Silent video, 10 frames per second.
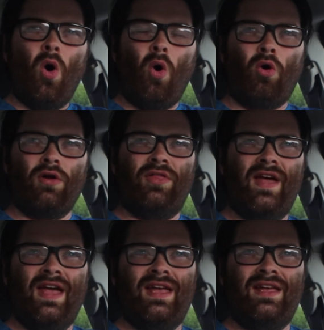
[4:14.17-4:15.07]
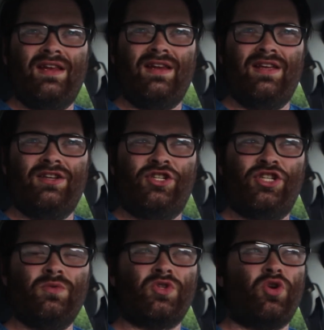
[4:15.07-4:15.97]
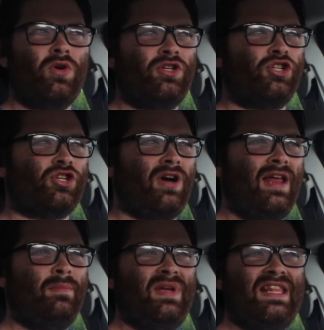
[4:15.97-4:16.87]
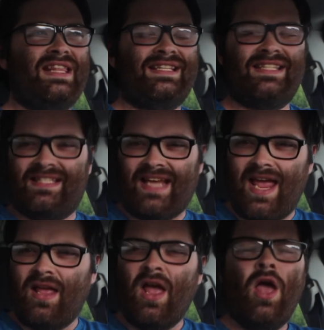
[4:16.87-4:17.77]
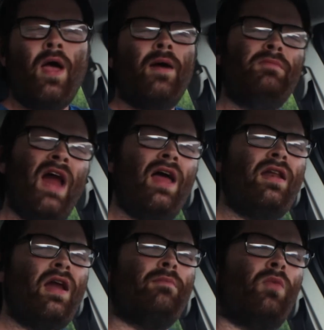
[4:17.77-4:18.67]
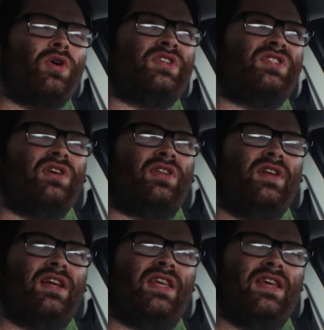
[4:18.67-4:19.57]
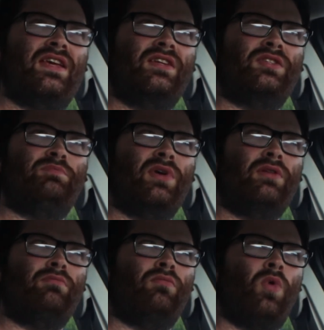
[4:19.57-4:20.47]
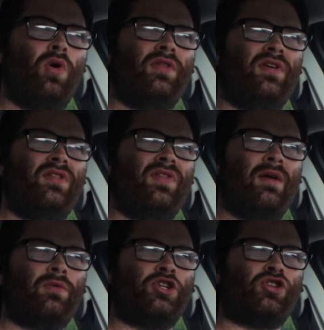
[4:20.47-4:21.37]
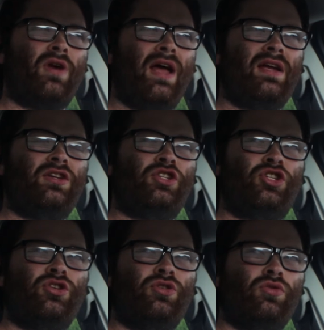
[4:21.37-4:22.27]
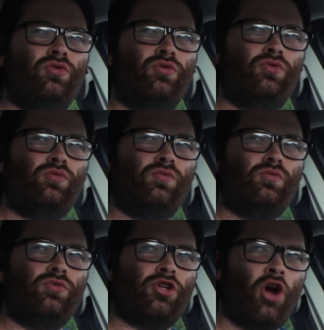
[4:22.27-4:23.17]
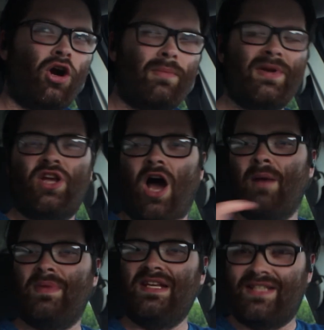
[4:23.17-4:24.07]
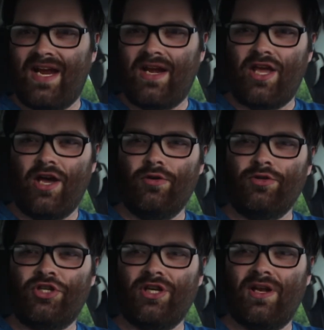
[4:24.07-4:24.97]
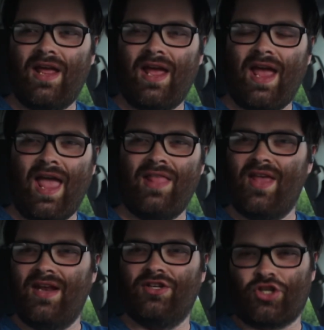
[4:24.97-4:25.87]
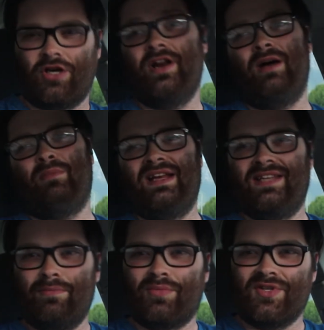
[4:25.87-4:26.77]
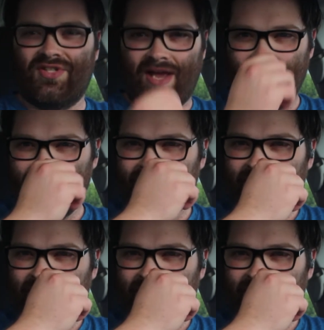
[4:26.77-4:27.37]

or that she was going to try and be the same. Not more slick than he is, but more that they were trying to carbon copy Danny Ocean and then turn it up by 10%. And